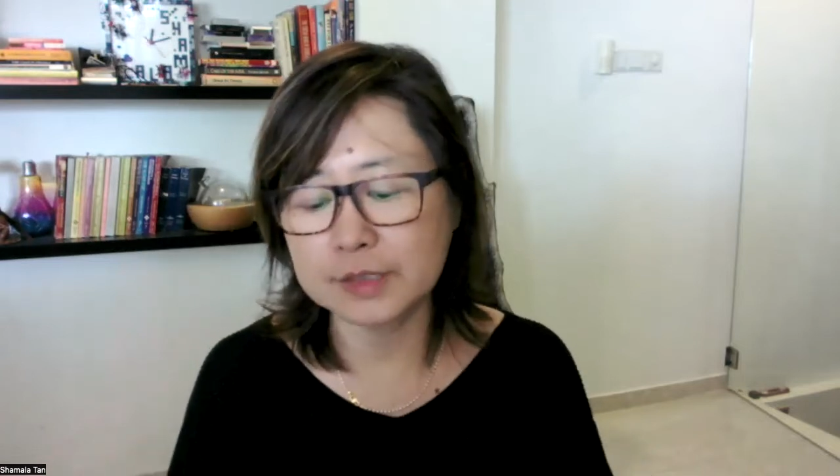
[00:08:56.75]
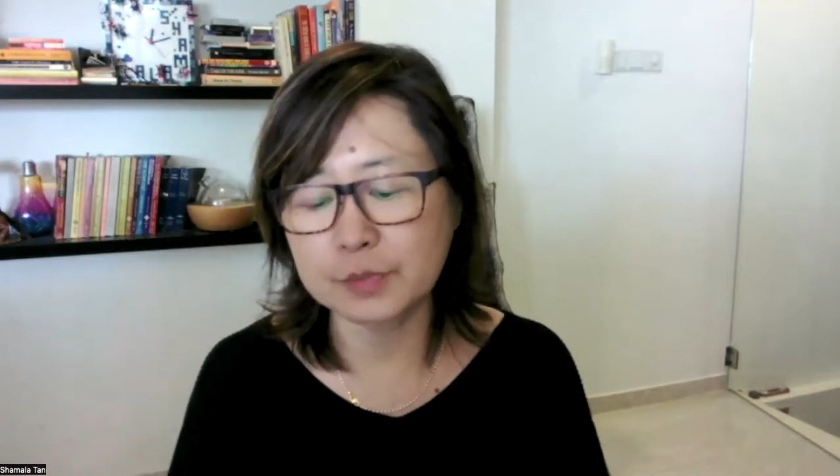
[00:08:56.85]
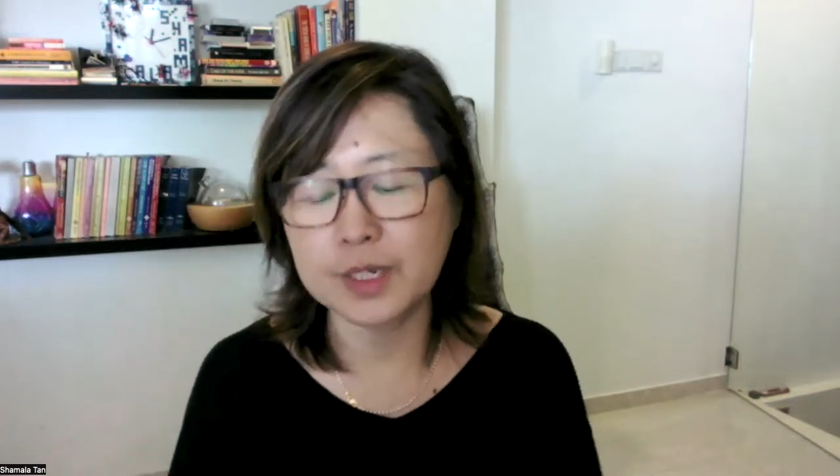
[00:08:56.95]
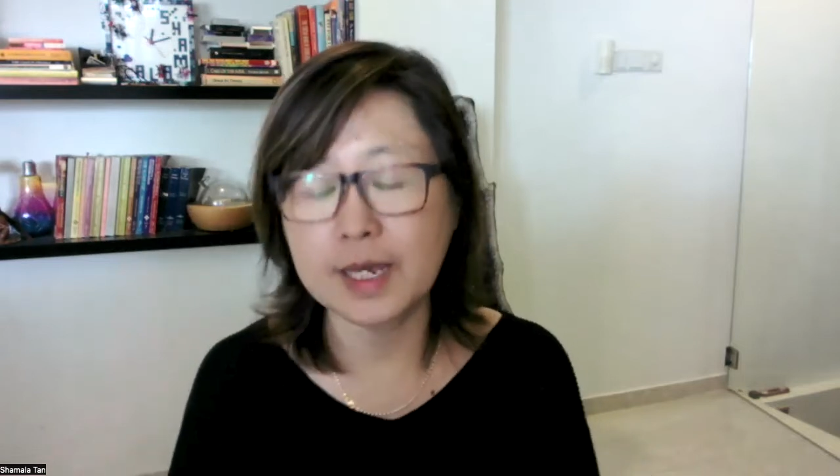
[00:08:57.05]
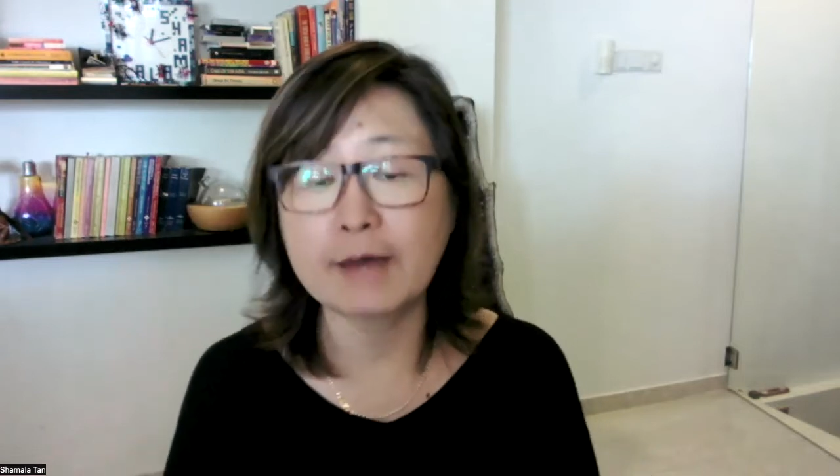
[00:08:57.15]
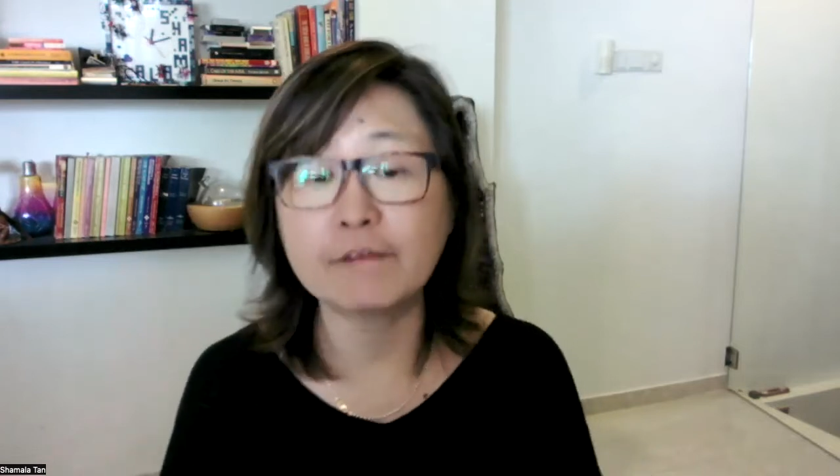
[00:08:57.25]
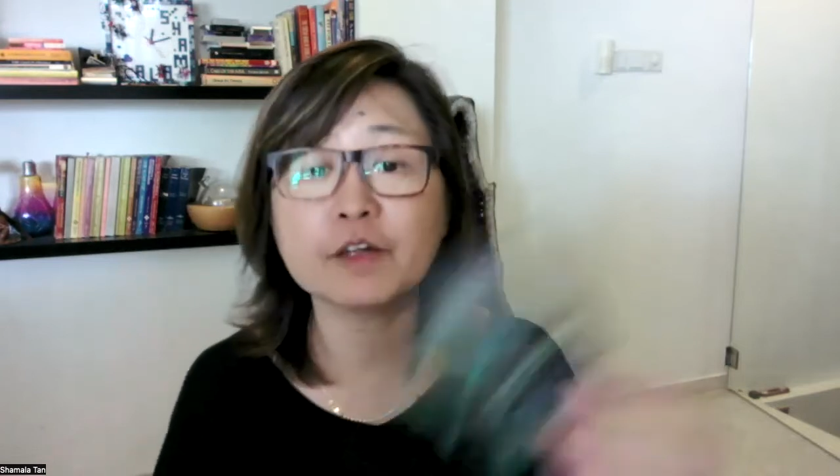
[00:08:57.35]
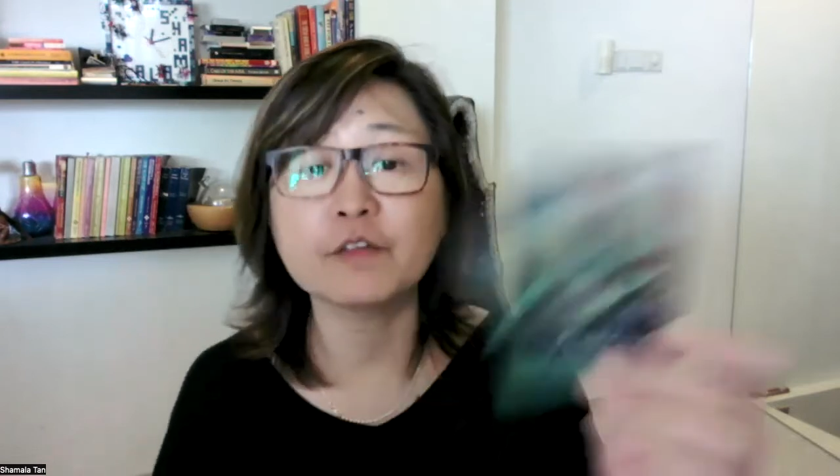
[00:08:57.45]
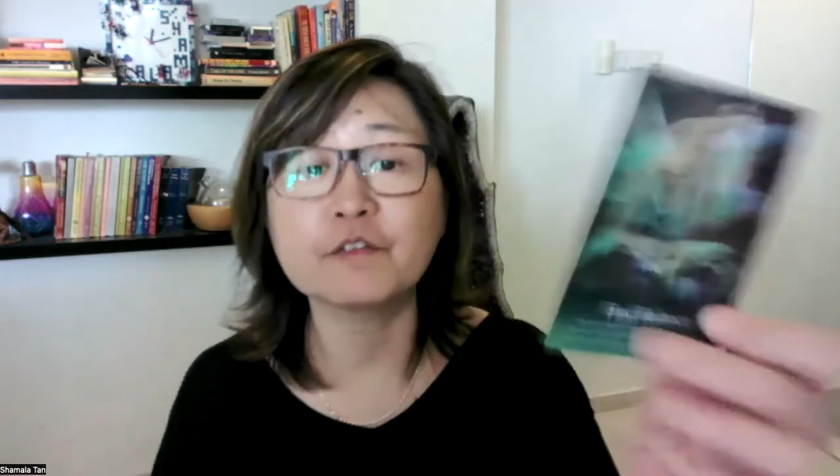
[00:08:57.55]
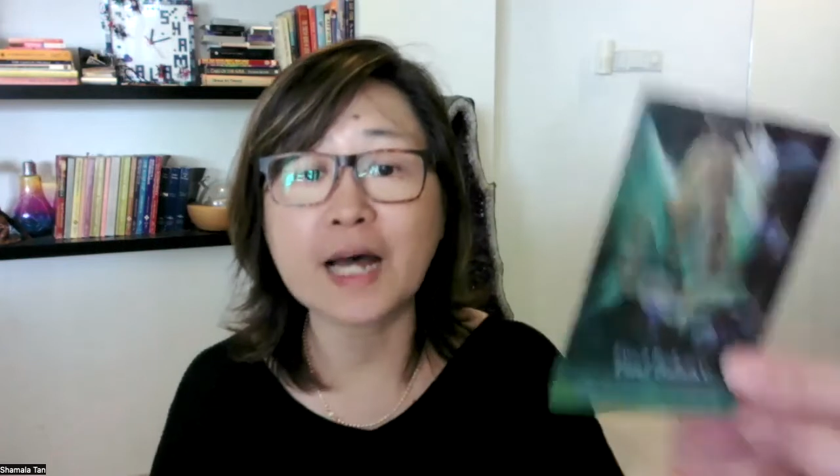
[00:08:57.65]
we have
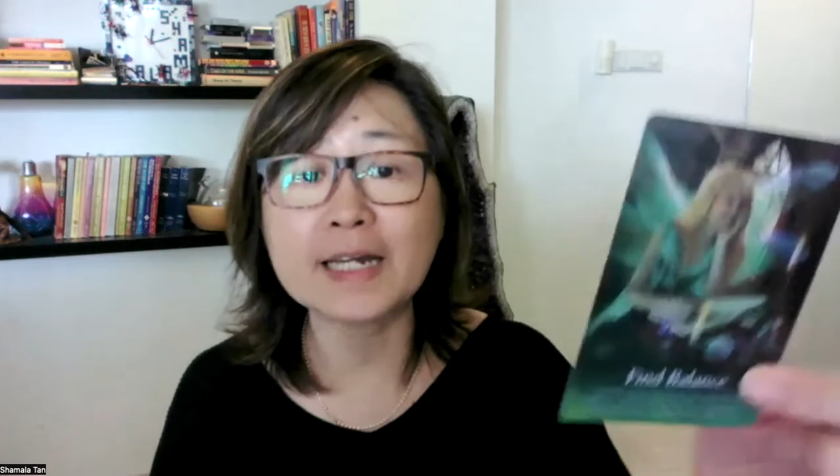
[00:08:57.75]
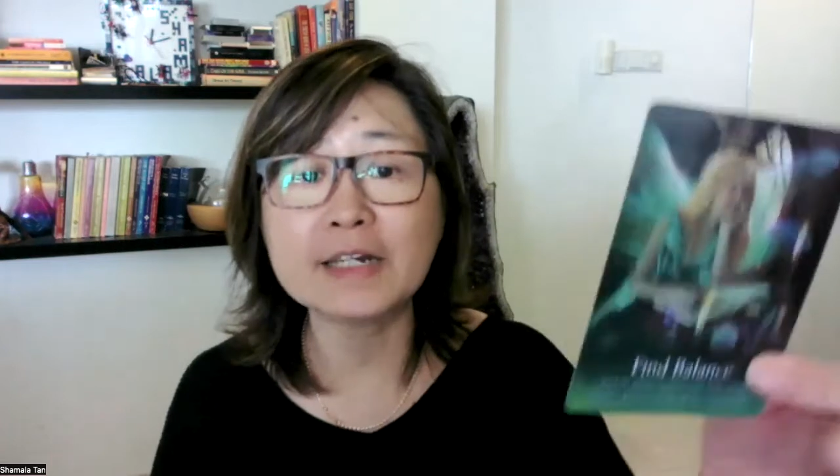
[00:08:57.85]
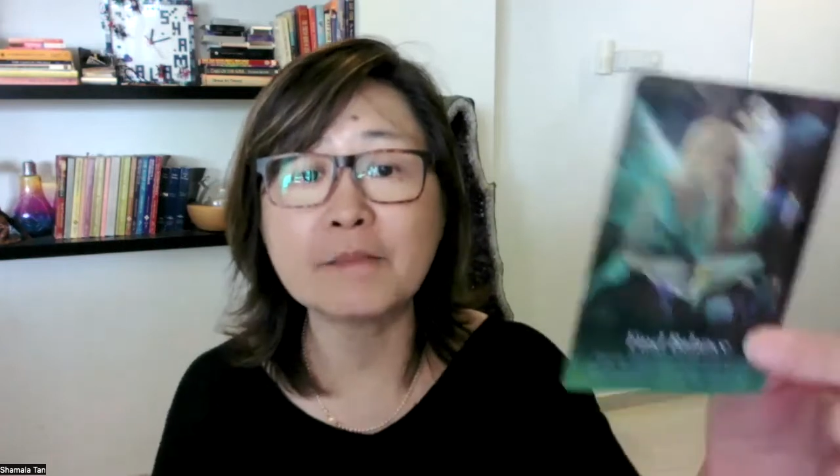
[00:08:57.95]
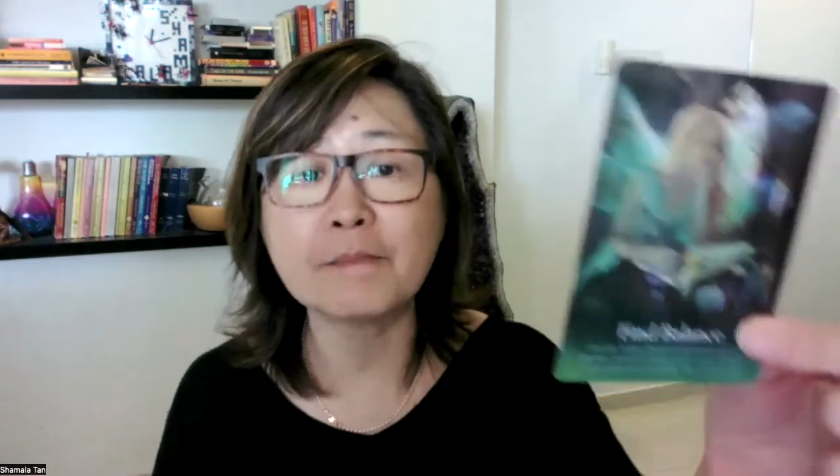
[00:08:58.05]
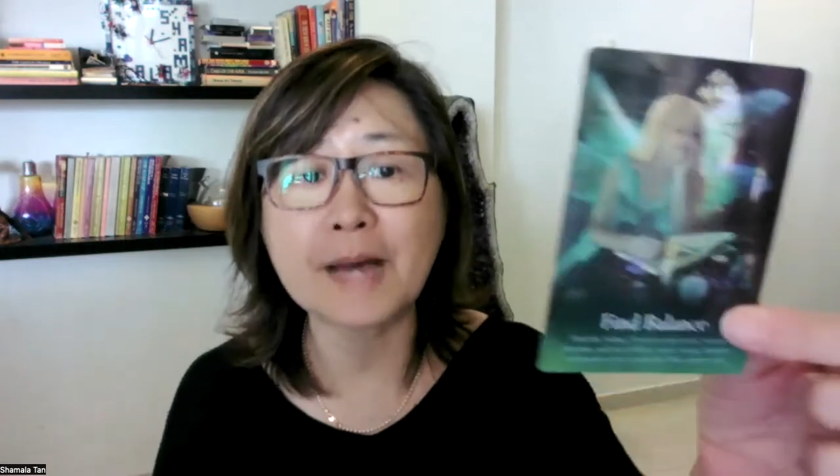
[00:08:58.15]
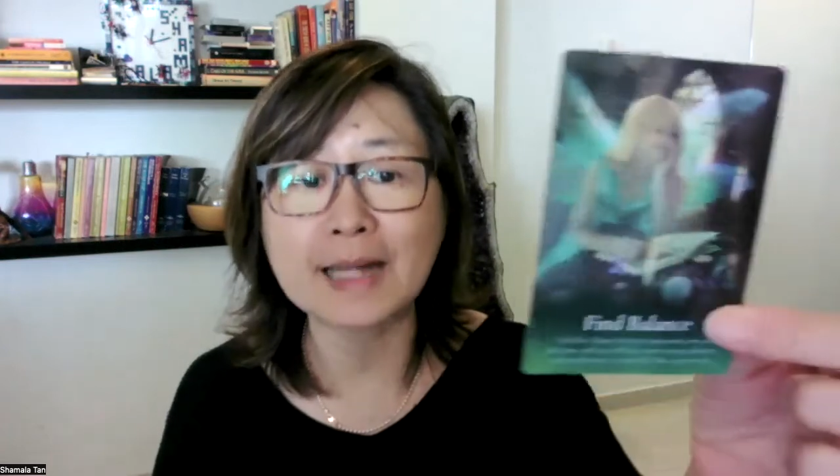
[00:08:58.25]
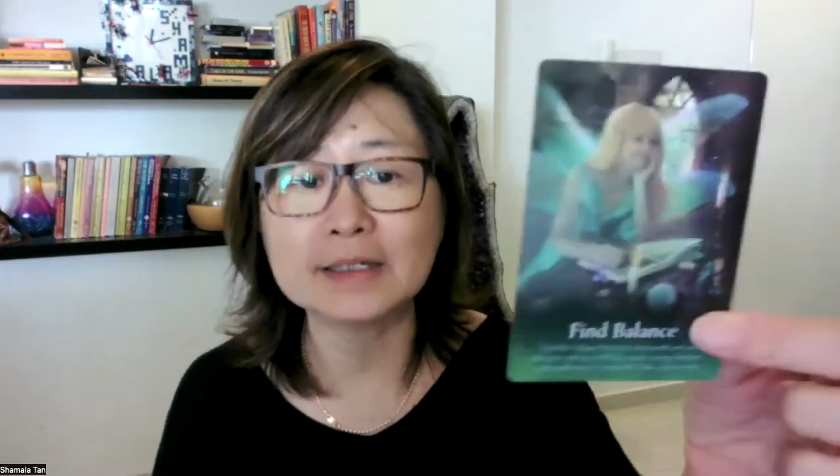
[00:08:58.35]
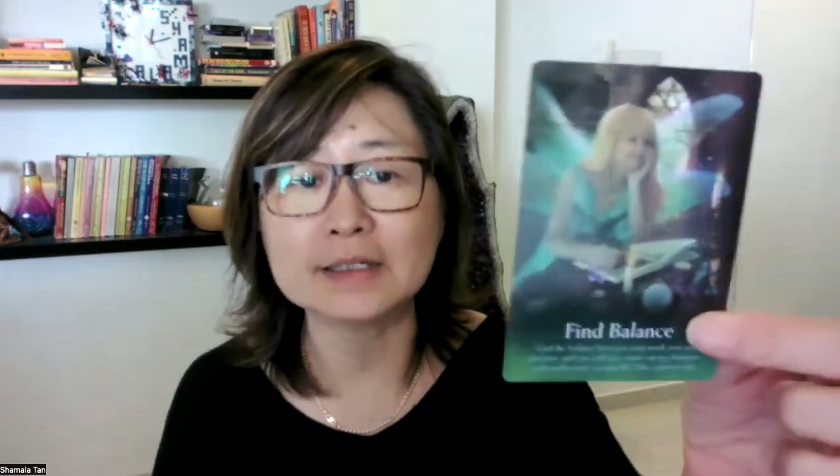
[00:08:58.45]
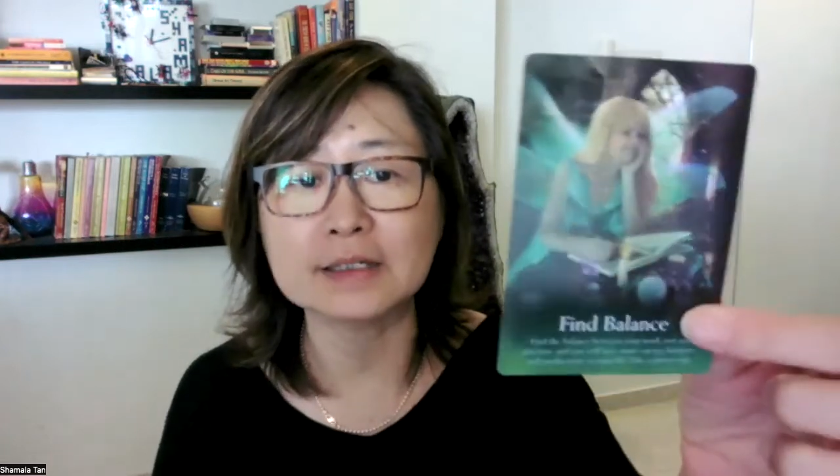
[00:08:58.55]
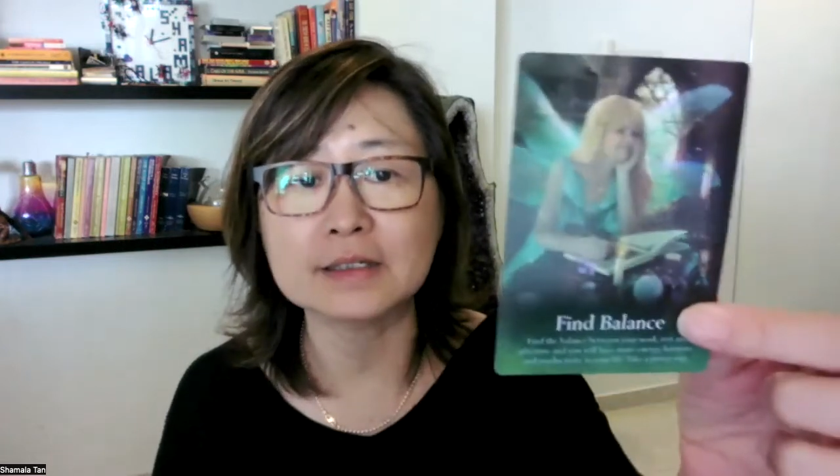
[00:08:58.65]
find
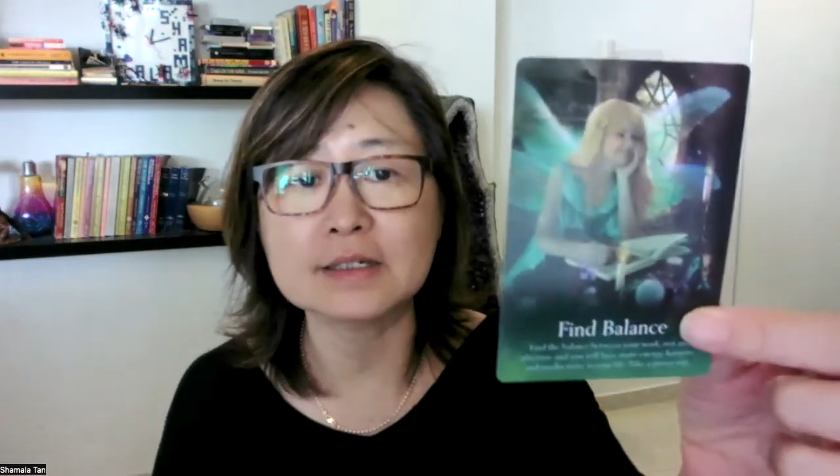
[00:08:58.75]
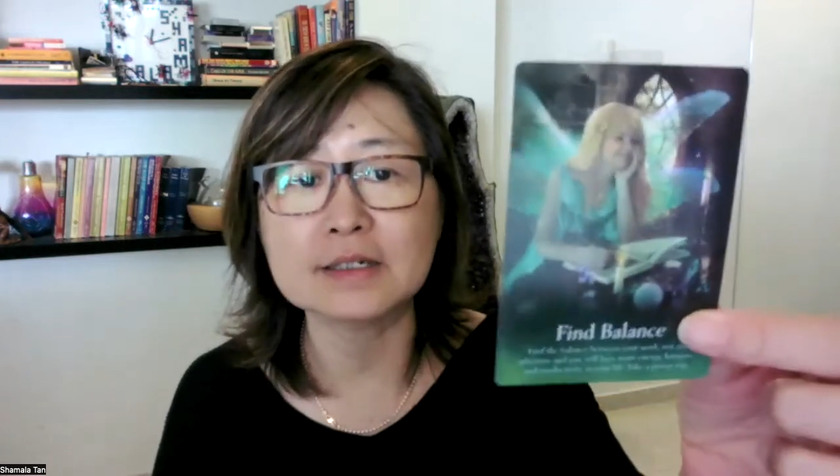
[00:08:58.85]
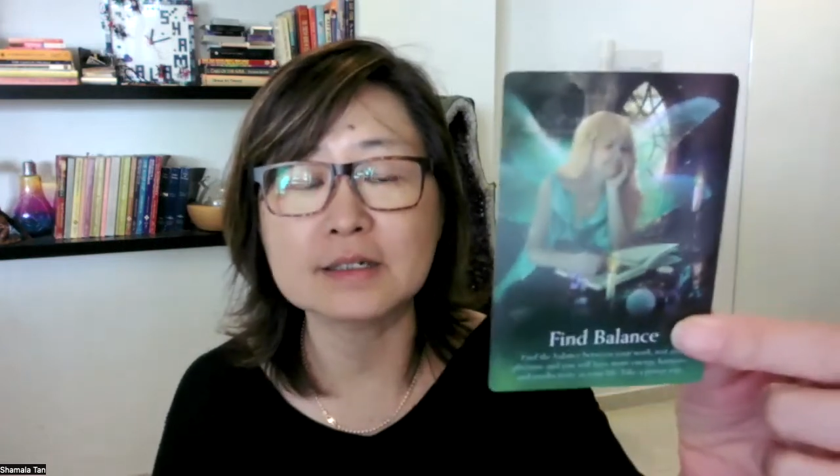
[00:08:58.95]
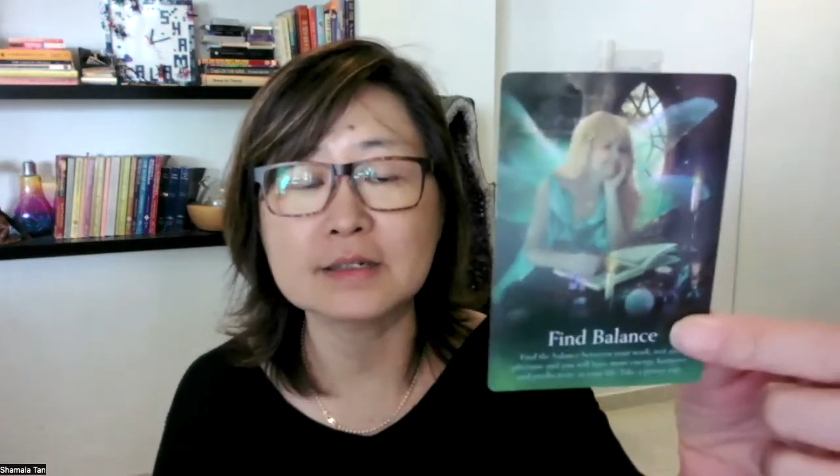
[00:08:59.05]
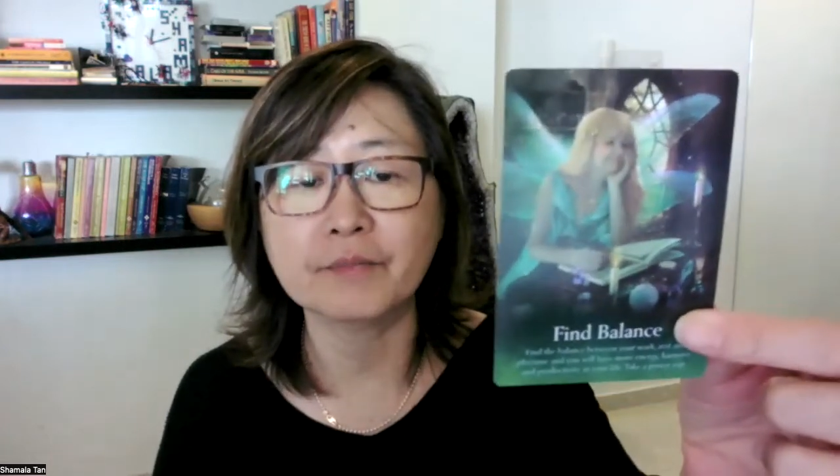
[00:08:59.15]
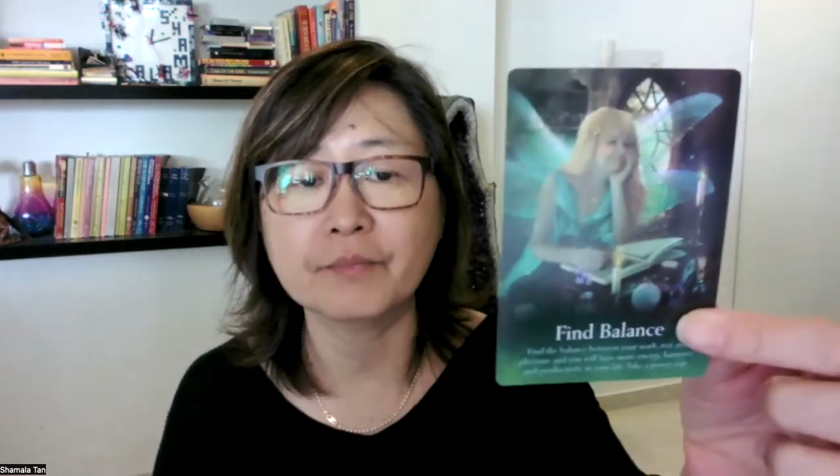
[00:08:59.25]
balance.